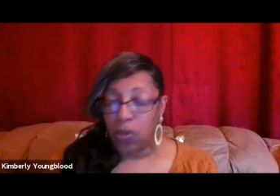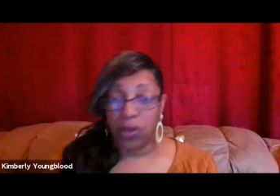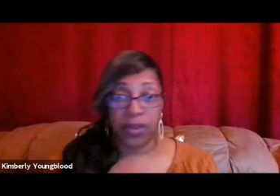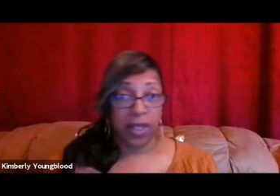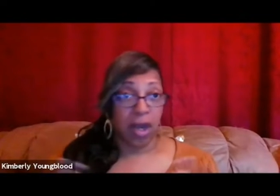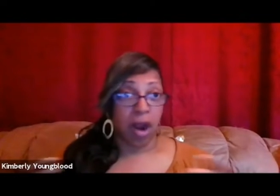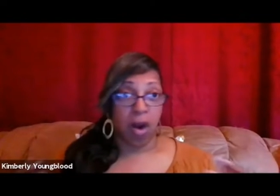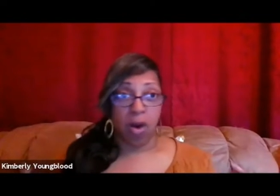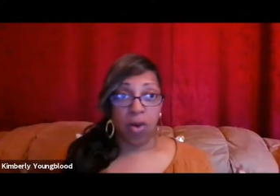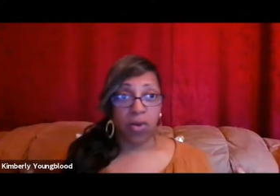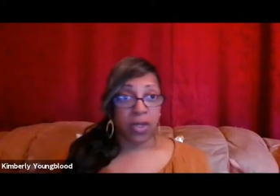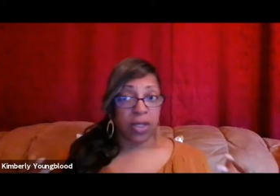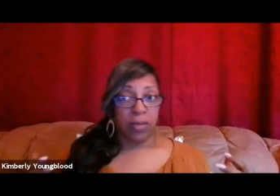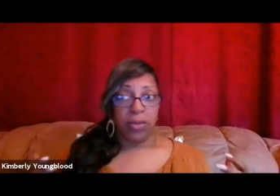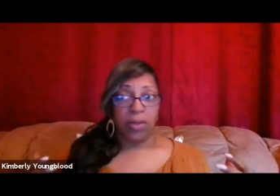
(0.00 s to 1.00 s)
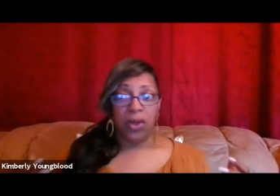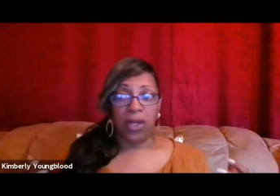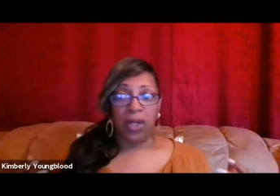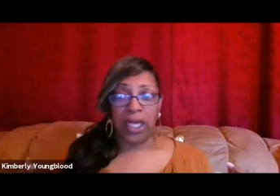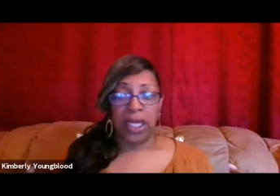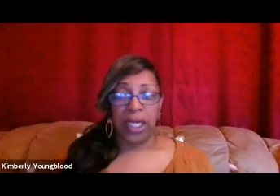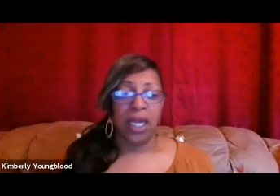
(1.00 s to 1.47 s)
within our own
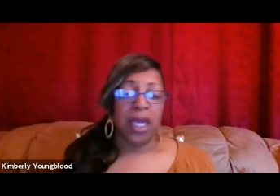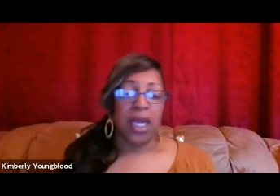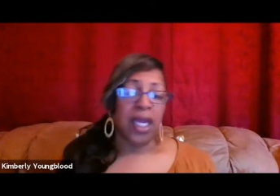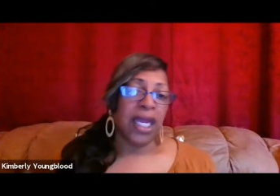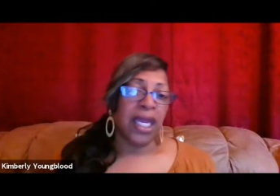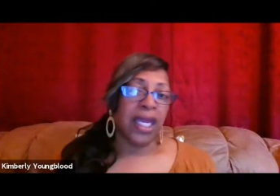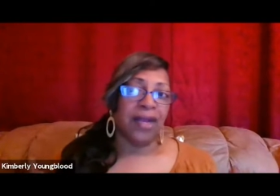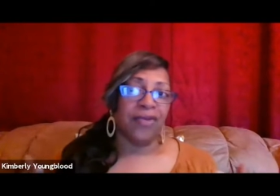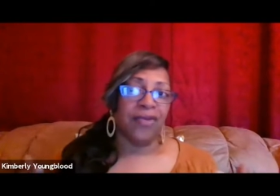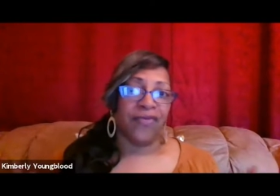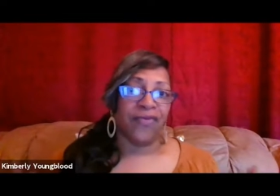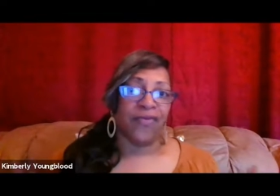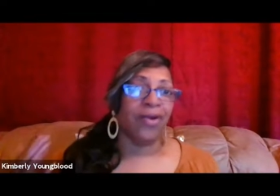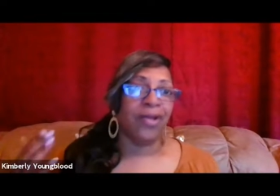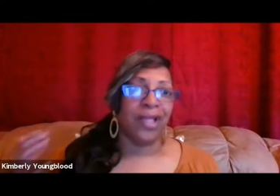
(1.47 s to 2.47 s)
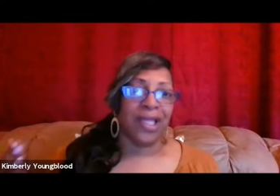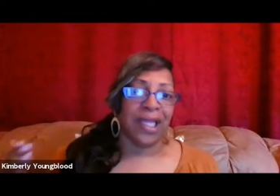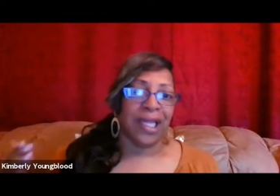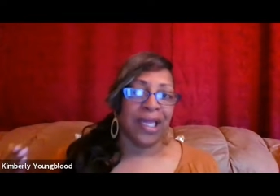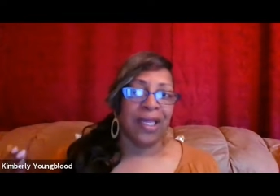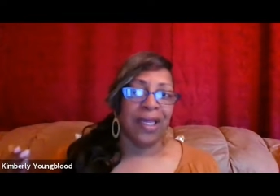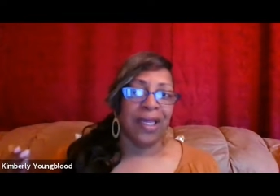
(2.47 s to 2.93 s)
community,
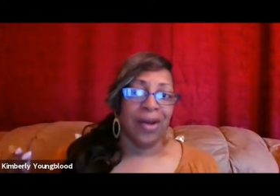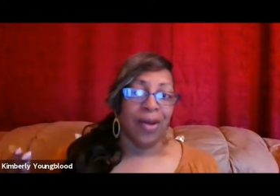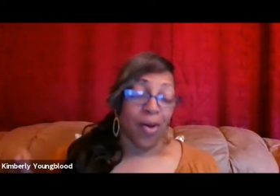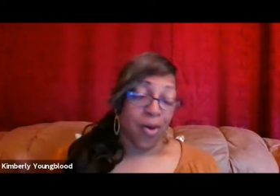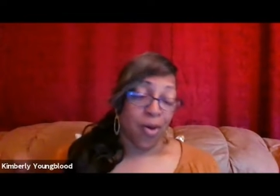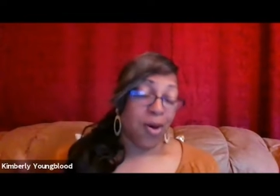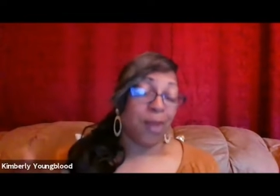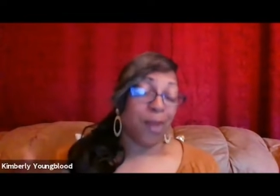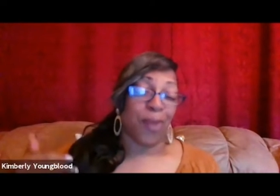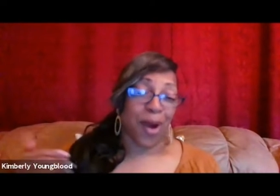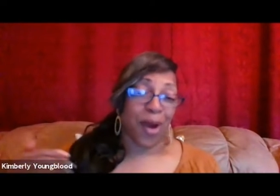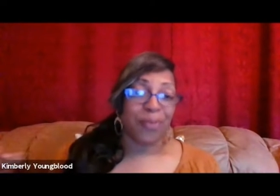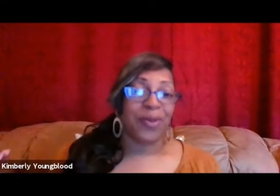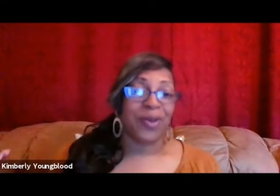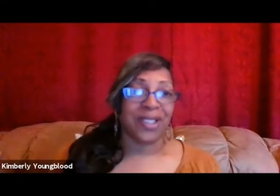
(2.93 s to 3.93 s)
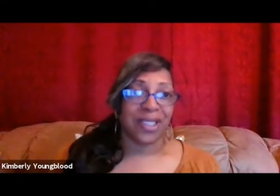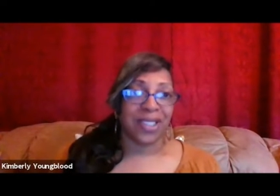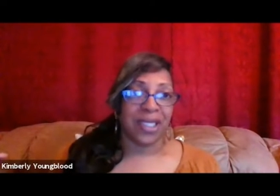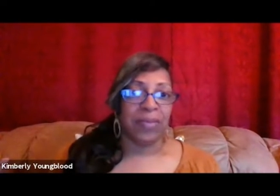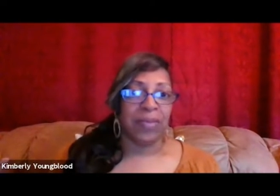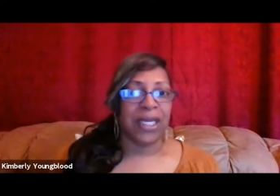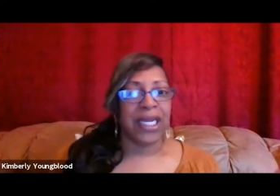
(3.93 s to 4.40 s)
inadvertently or
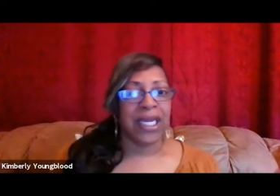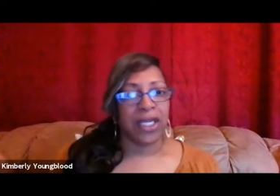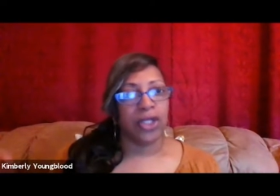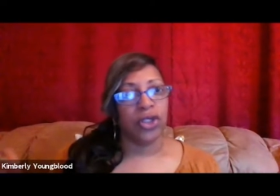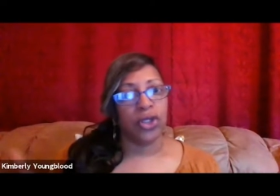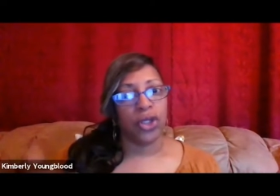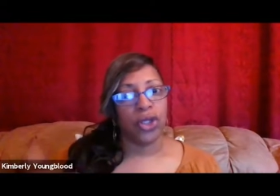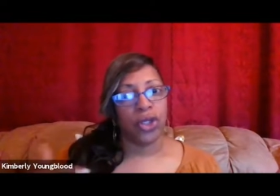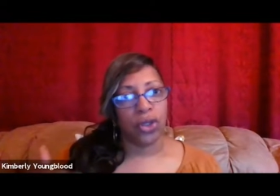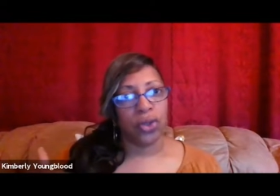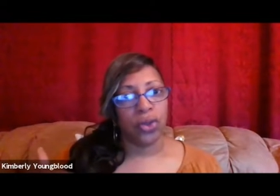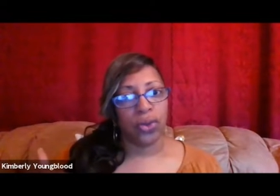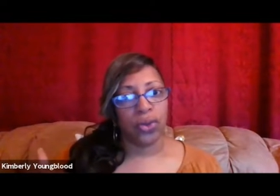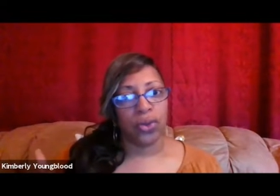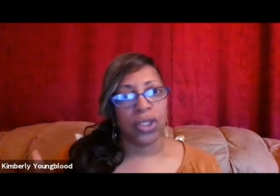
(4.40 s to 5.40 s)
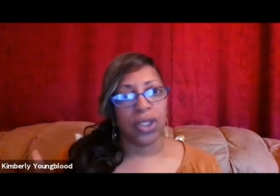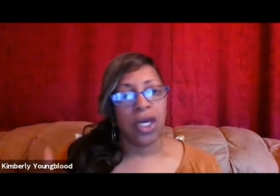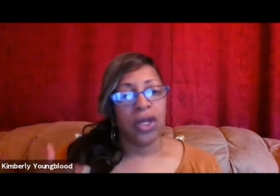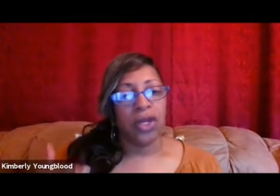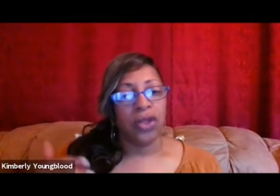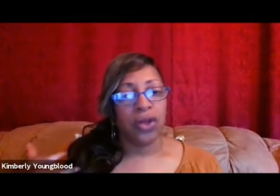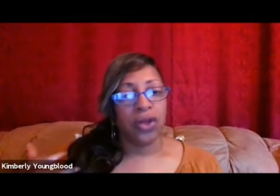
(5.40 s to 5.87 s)
purposely begin to use
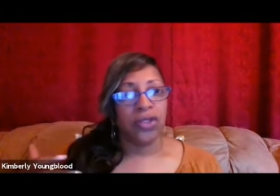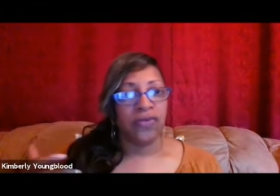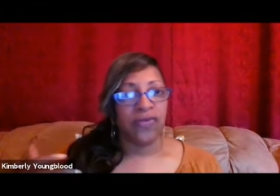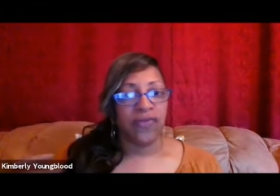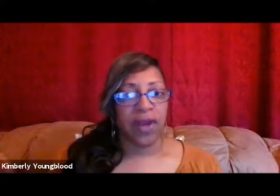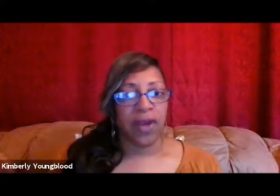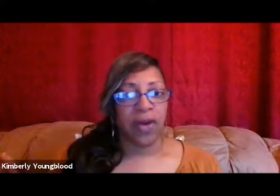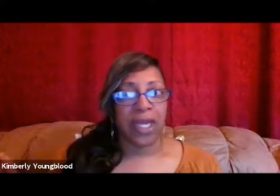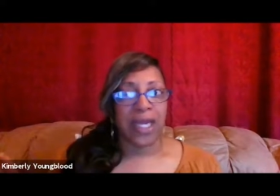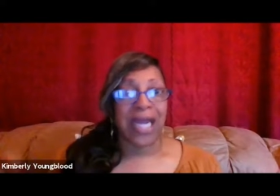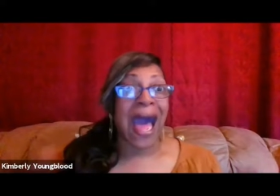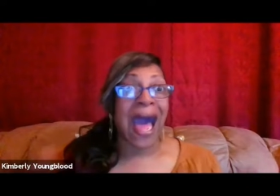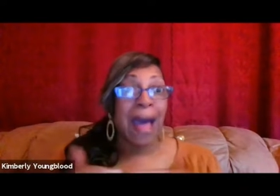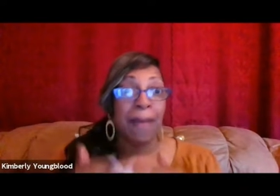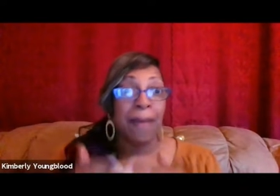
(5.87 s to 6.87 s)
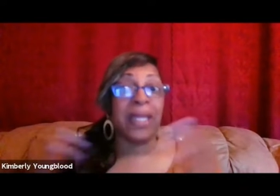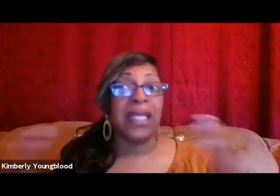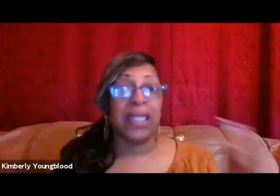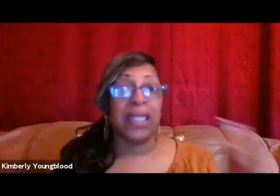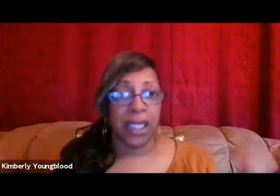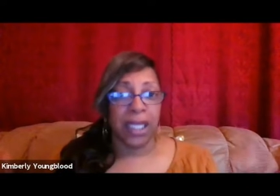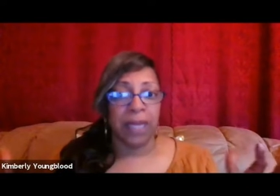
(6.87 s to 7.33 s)
those very
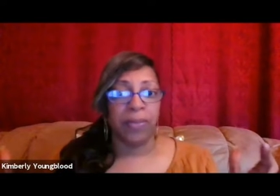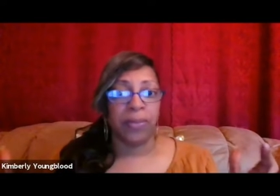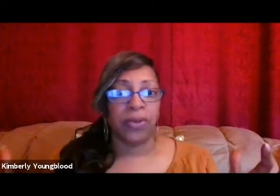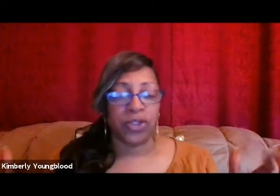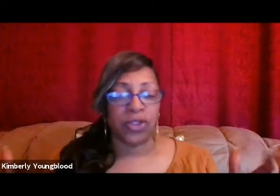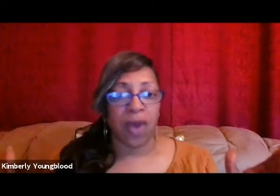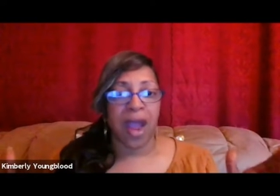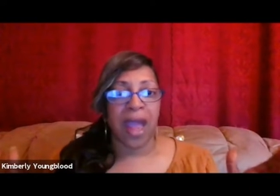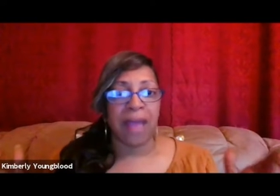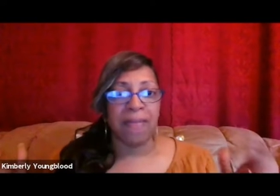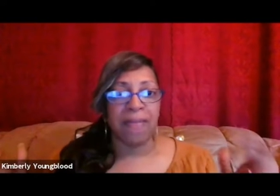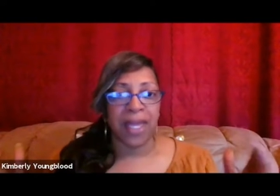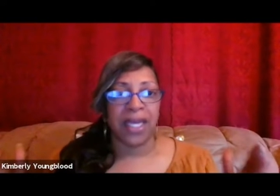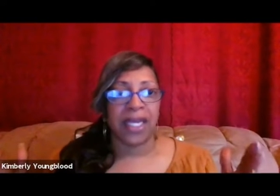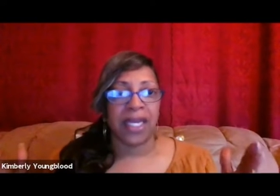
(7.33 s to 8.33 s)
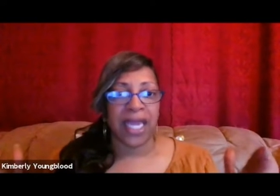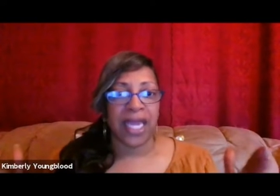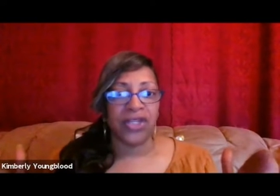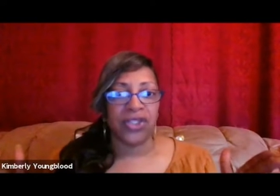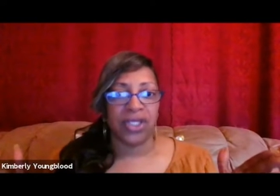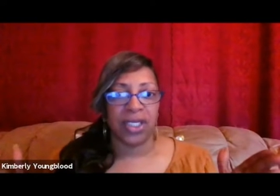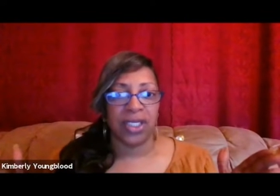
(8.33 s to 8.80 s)
commonly prescribed
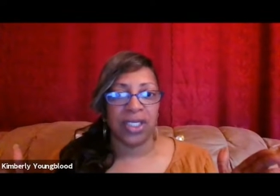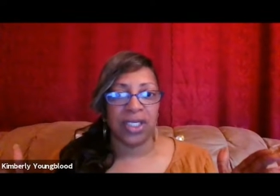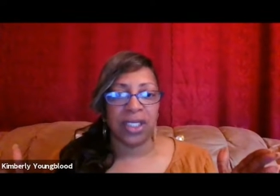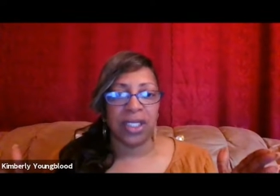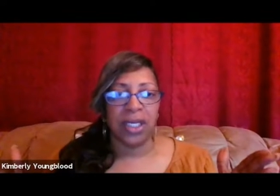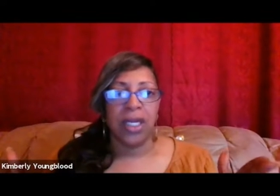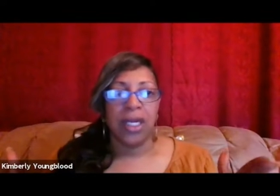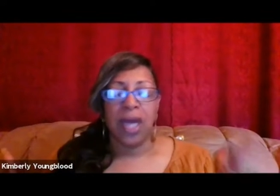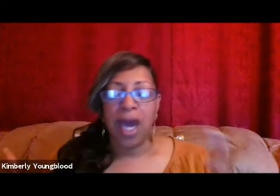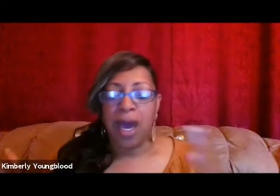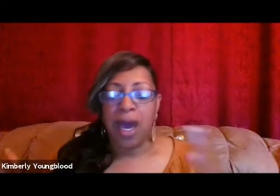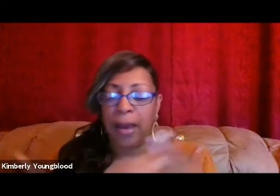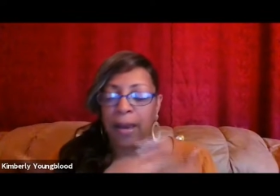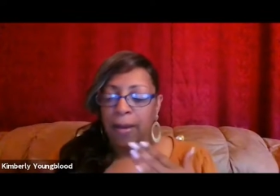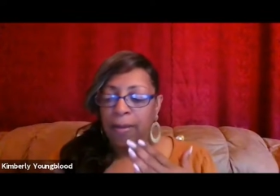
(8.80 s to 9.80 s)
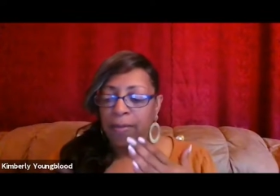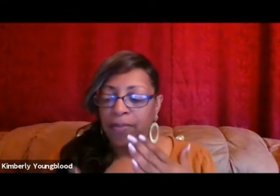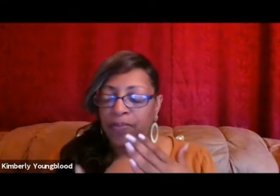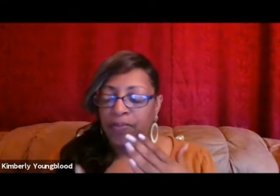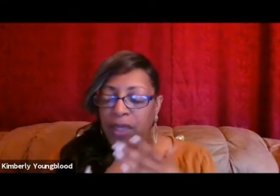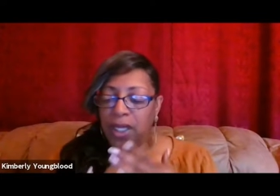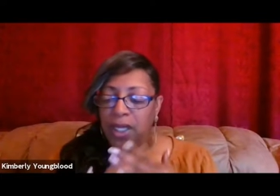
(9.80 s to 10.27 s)
medications. Um,